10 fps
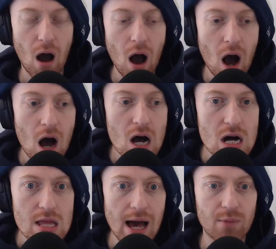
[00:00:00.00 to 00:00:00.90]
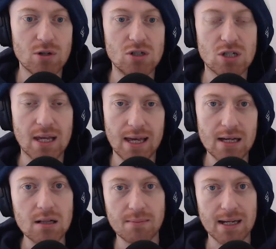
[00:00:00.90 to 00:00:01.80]
That would just
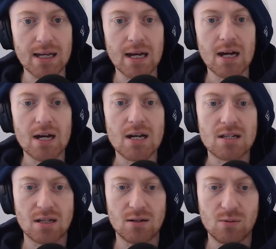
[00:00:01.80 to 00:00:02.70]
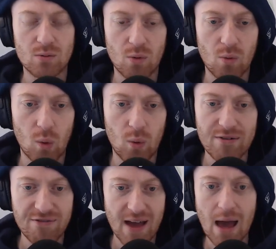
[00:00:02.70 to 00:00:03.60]
kill me. So with
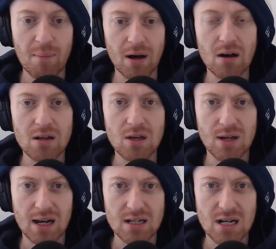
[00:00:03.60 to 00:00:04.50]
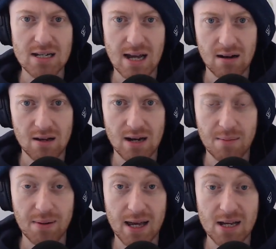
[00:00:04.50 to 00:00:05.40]
Fairbot, you can actually download an
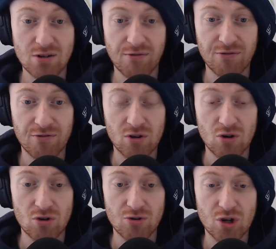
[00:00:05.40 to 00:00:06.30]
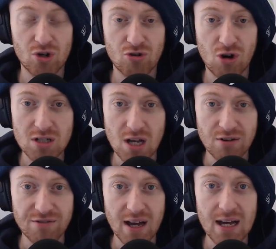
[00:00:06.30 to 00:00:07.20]
application called
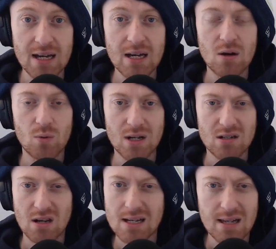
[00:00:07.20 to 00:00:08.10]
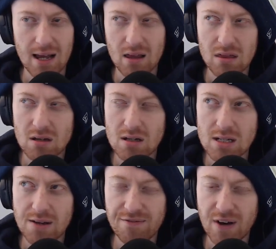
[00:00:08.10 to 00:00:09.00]
Crossover, which is like
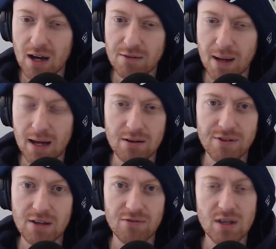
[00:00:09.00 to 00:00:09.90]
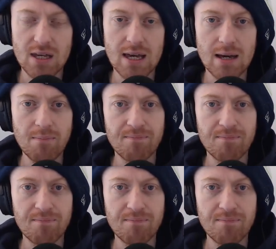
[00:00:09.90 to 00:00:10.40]
£35, I think, for the year.